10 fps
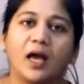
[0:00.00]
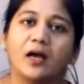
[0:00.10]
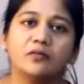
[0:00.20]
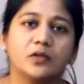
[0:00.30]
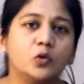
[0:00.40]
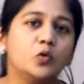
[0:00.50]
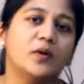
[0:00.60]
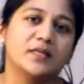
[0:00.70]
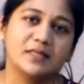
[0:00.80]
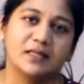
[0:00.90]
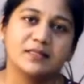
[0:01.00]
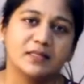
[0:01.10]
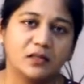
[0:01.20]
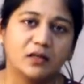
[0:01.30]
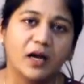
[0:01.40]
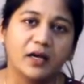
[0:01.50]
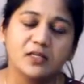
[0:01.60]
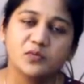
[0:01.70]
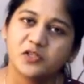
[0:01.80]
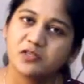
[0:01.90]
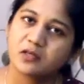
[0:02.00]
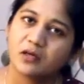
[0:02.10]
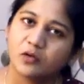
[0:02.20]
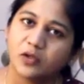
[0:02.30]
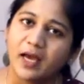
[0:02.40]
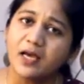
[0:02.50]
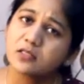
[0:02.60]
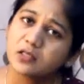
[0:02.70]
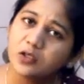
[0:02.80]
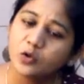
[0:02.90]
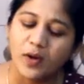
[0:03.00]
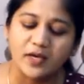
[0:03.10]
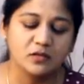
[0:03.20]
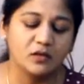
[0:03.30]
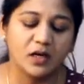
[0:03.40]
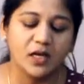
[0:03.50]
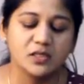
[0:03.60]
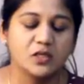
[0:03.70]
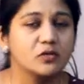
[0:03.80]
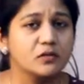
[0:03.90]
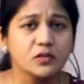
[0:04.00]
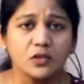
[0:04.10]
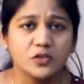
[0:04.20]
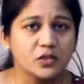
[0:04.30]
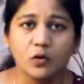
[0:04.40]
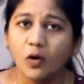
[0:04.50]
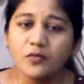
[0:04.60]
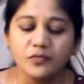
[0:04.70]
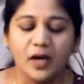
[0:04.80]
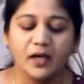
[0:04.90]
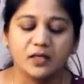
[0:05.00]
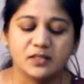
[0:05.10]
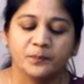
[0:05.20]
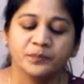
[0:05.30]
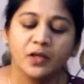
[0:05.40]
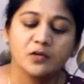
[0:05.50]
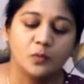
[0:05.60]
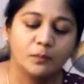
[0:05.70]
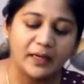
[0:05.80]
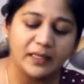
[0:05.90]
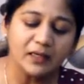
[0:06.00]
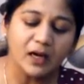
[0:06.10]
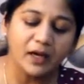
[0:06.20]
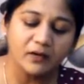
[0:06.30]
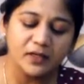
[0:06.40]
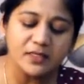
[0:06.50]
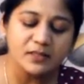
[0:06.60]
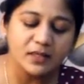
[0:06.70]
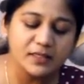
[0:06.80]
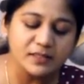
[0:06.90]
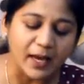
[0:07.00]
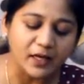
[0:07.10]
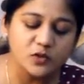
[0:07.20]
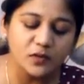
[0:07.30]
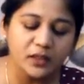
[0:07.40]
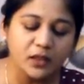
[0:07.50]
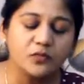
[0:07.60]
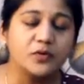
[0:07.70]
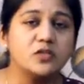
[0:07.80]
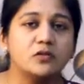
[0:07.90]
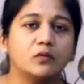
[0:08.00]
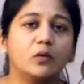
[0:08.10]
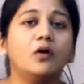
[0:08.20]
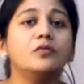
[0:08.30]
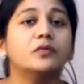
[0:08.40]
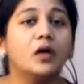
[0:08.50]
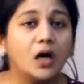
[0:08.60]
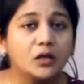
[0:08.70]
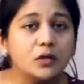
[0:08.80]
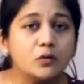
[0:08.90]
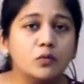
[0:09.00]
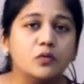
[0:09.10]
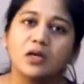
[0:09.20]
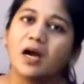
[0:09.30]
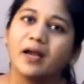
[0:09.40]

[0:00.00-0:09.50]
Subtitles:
have new vessels in the iris, which is called as neovascularization of iris. So, muddy iris is actually a feature of acute